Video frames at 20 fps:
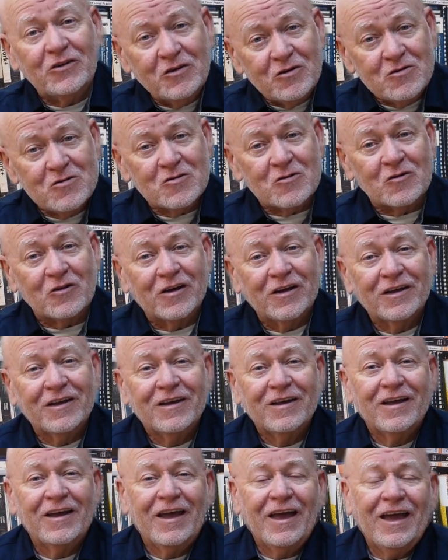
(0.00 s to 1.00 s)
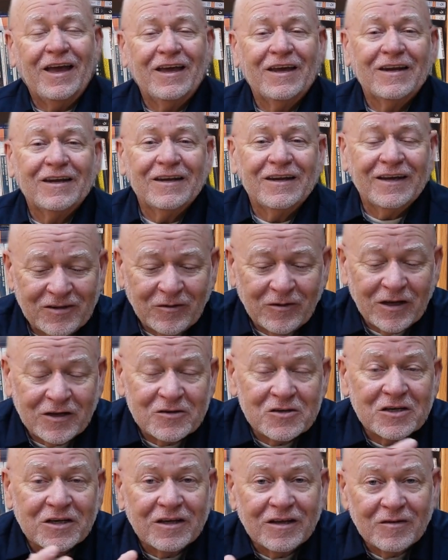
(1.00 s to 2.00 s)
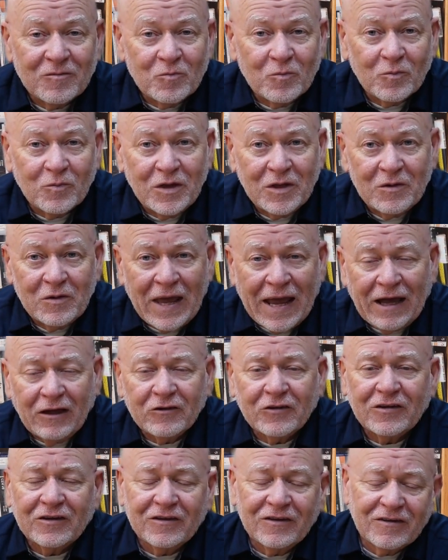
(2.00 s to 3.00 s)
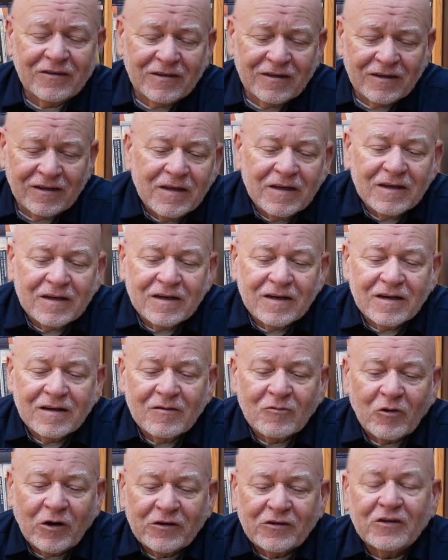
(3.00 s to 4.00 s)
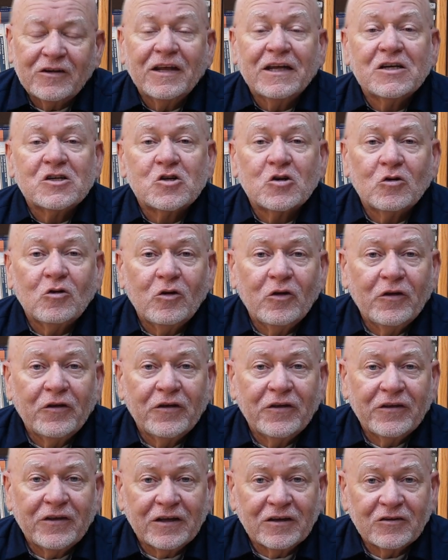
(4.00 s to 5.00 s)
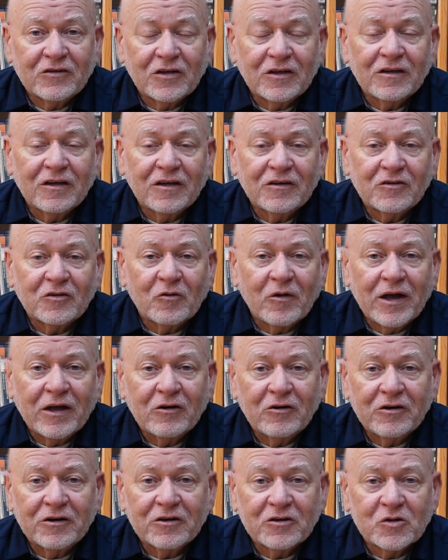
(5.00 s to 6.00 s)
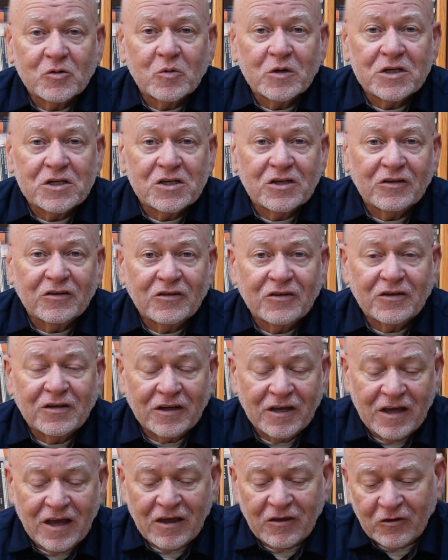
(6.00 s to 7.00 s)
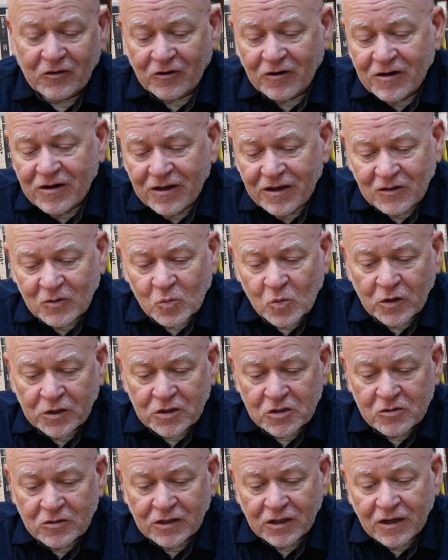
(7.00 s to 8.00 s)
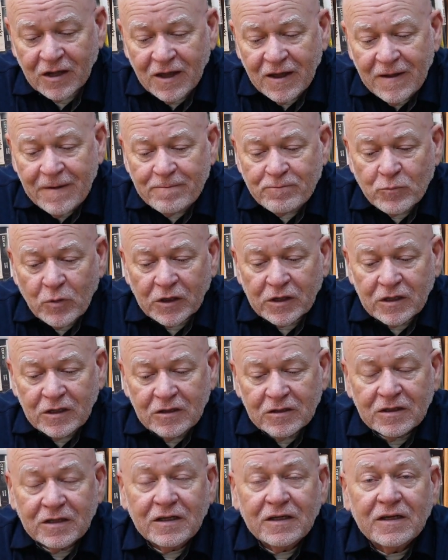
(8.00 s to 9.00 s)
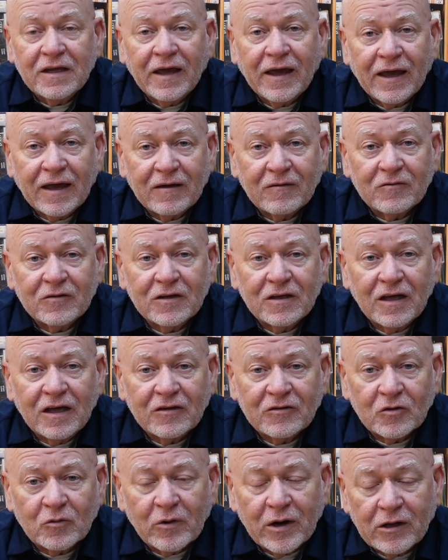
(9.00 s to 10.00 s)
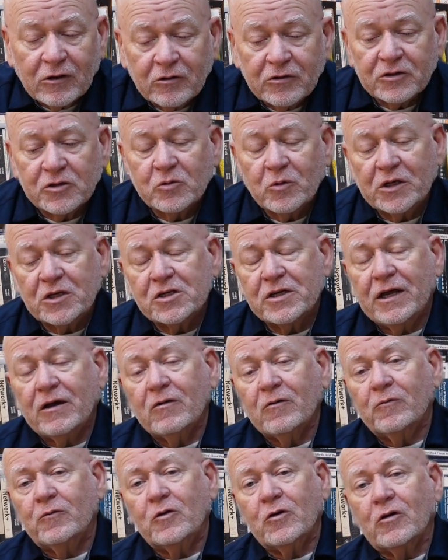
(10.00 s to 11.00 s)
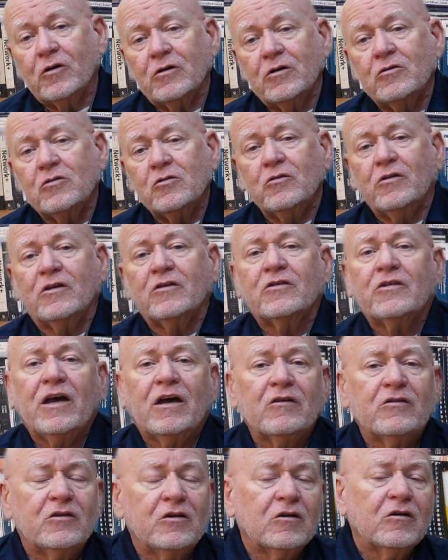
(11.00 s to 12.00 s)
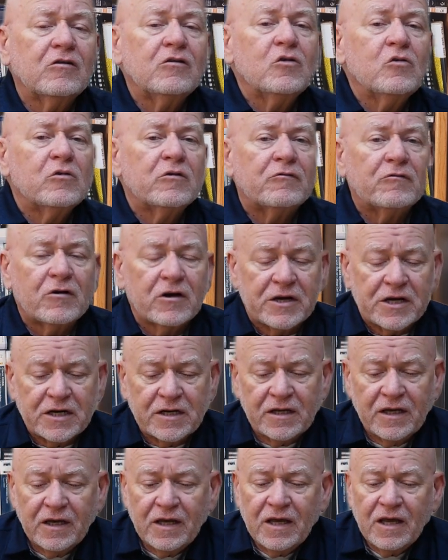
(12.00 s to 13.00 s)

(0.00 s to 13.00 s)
do. And sometimes you, in houses, in residential things, sometimes the router and the switch is together in one unit, but you need to have it as a router and switch. Now, if you're gonna do this house and you're gonna do it right,